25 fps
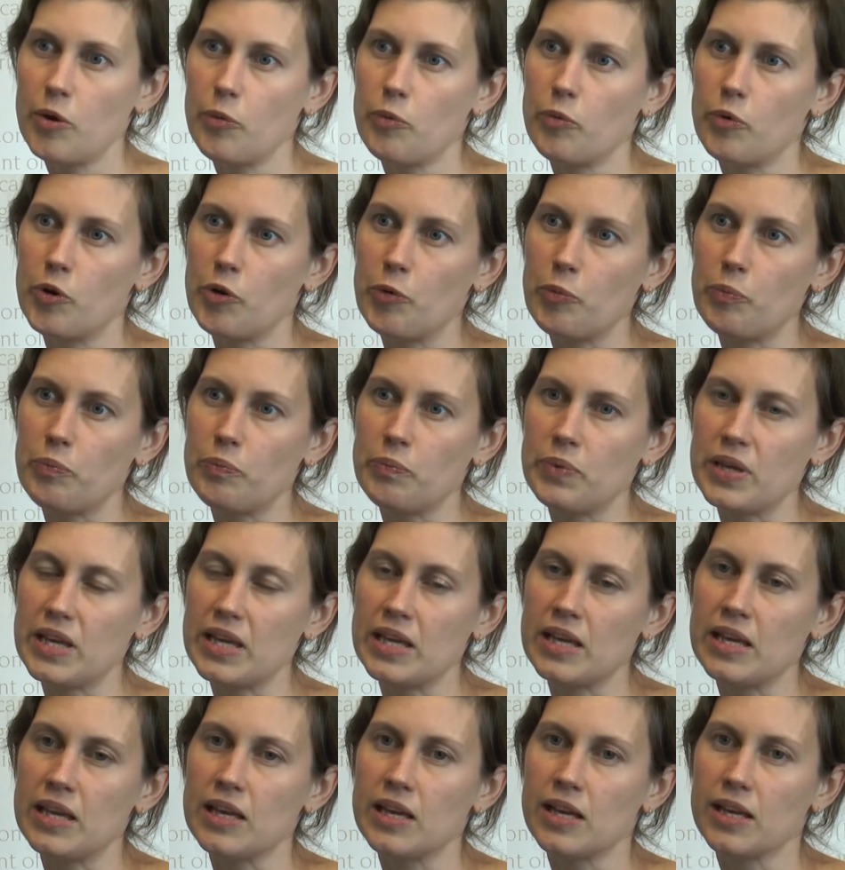we'll
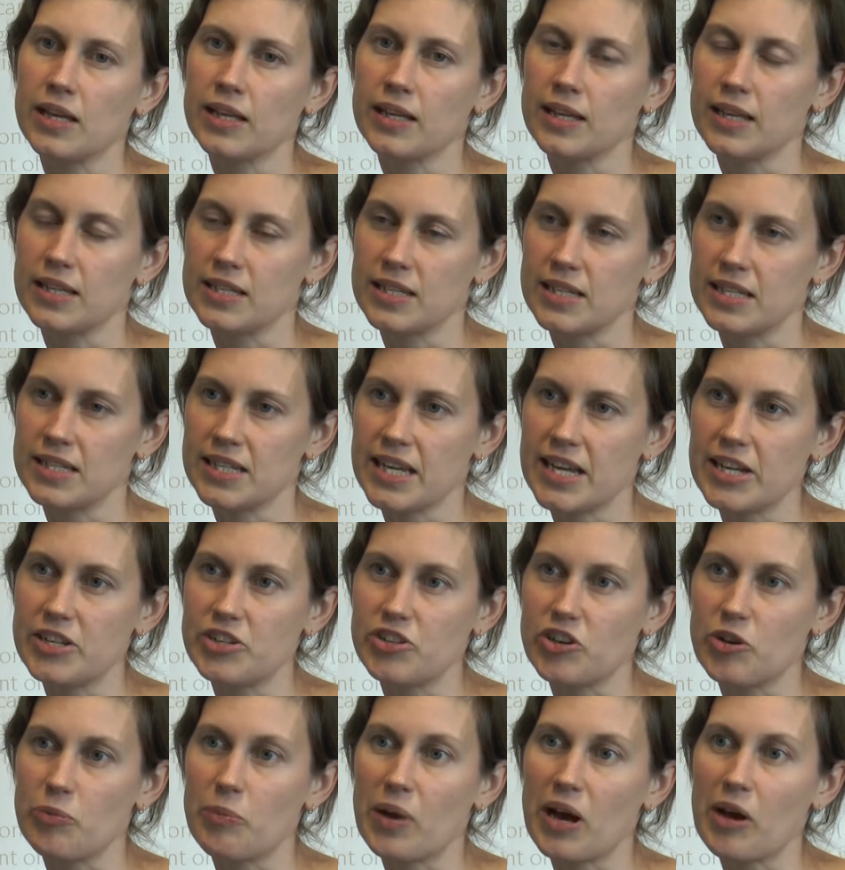be getting
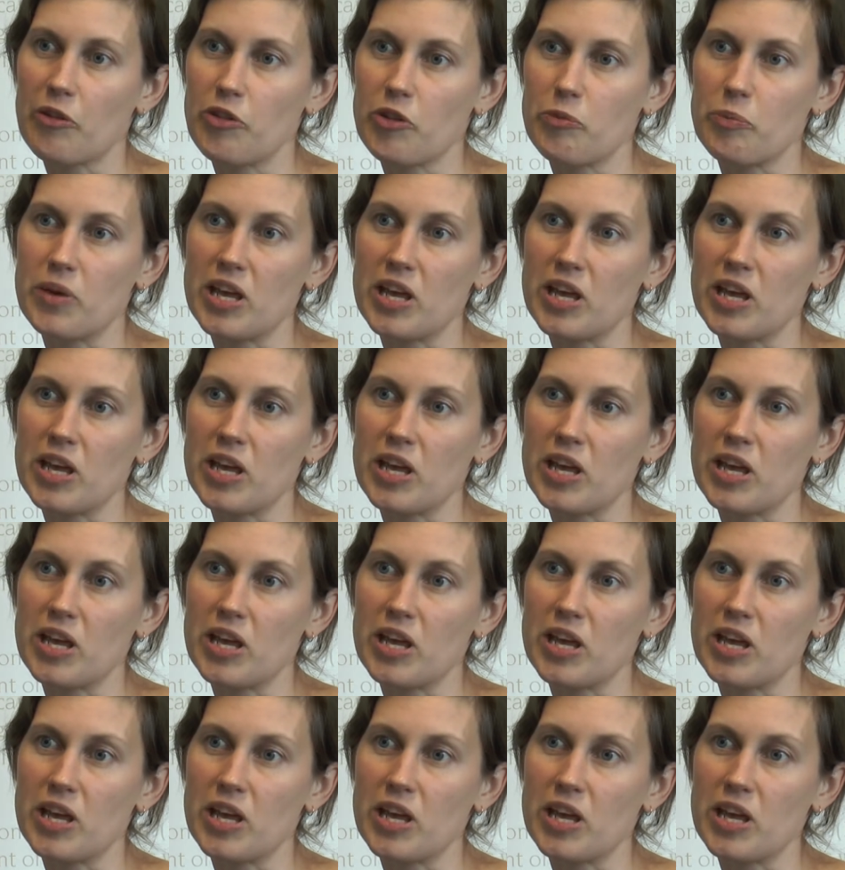data about the